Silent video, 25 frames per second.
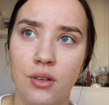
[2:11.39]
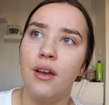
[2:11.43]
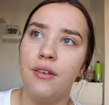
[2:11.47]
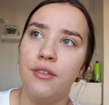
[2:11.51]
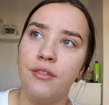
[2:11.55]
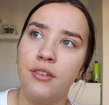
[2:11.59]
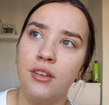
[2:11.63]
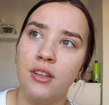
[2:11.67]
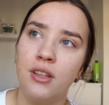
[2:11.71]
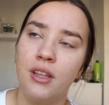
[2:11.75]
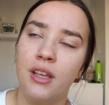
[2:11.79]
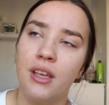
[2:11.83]
I
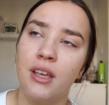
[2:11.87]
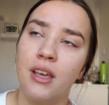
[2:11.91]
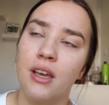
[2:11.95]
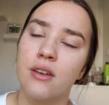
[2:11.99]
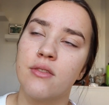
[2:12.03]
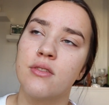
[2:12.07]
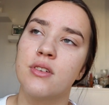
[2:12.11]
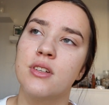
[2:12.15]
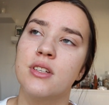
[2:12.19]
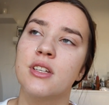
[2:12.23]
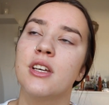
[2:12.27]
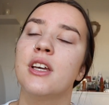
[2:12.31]
feel like
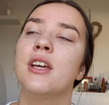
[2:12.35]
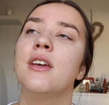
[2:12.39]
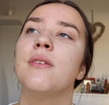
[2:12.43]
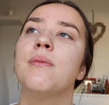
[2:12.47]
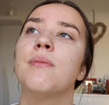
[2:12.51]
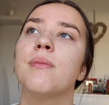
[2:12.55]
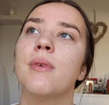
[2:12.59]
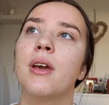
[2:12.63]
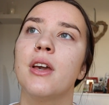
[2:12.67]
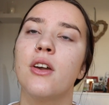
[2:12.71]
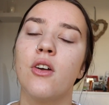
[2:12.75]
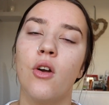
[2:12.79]
every
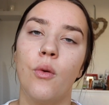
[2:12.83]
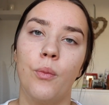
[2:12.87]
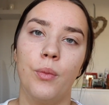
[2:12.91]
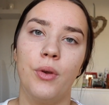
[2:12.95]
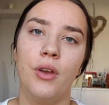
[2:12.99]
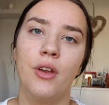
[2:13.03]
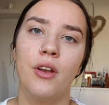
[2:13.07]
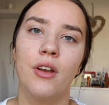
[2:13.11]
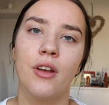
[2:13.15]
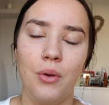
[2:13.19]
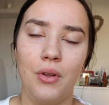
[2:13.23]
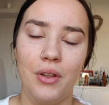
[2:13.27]
time I come
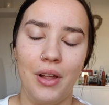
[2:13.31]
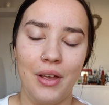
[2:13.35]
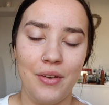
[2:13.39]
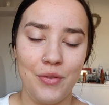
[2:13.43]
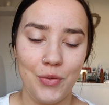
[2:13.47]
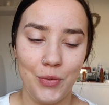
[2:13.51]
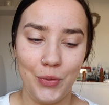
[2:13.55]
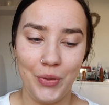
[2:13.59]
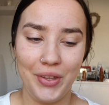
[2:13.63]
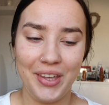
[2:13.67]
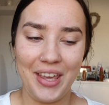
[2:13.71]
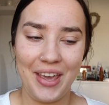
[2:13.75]
here, well,
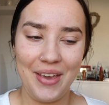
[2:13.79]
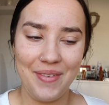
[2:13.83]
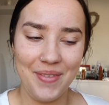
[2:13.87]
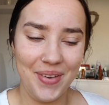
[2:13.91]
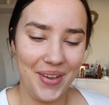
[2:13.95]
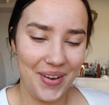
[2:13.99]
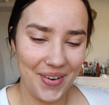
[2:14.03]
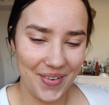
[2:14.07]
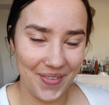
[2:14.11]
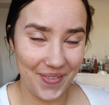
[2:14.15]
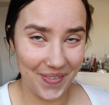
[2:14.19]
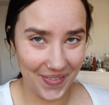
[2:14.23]
I've only came
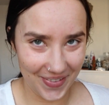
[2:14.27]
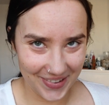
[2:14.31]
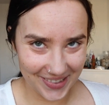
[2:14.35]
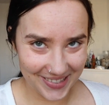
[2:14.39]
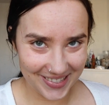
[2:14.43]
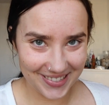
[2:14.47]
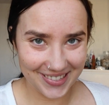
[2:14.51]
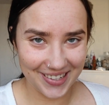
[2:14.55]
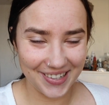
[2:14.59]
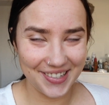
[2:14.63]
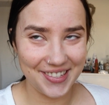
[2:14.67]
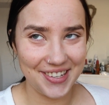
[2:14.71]
here
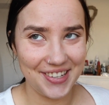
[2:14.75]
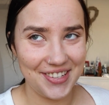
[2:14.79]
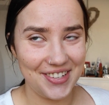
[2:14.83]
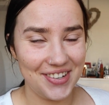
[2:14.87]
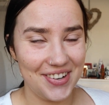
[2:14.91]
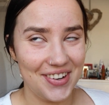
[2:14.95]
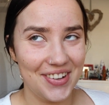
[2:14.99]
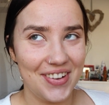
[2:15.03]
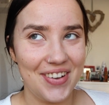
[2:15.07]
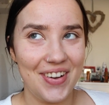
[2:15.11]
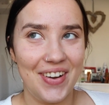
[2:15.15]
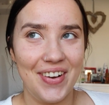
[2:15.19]
once since I
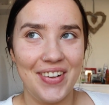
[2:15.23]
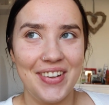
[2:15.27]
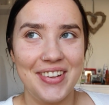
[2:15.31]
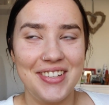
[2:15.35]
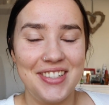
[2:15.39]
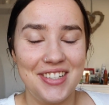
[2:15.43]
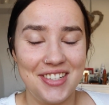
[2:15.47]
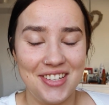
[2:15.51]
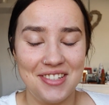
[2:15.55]
started college.